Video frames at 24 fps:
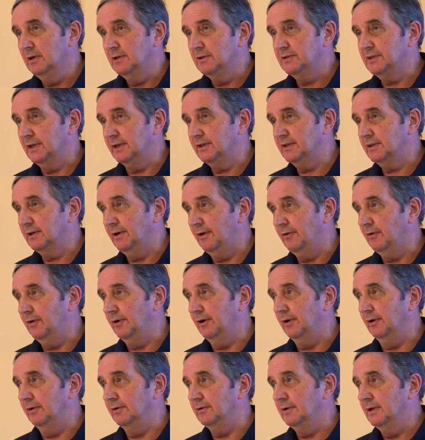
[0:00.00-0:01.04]
600
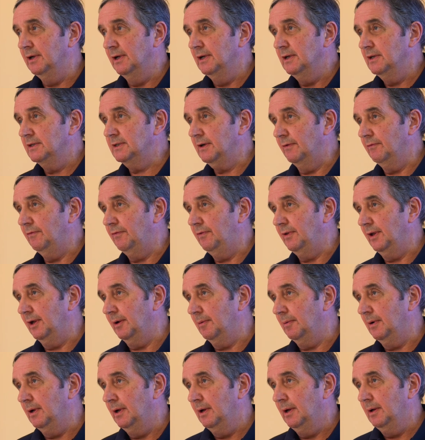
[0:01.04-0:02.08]
and
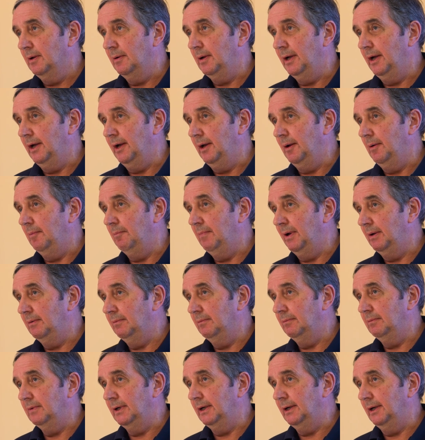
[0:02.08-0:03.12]
something
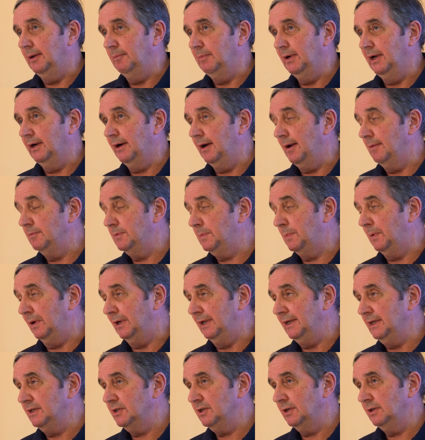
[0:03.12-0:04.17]
milligrams per
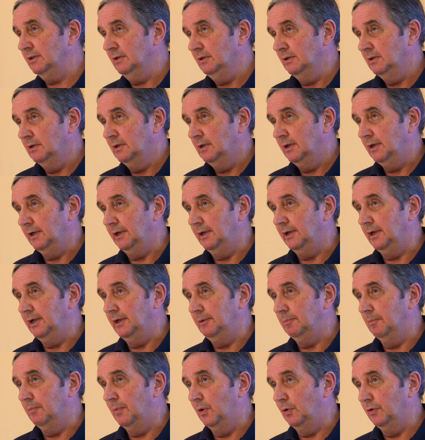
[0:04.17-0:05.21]
liter
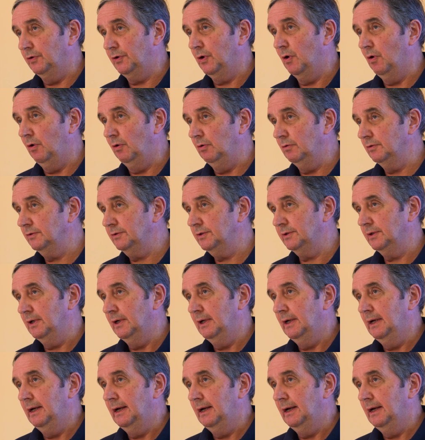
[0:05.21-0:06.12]
in both holes.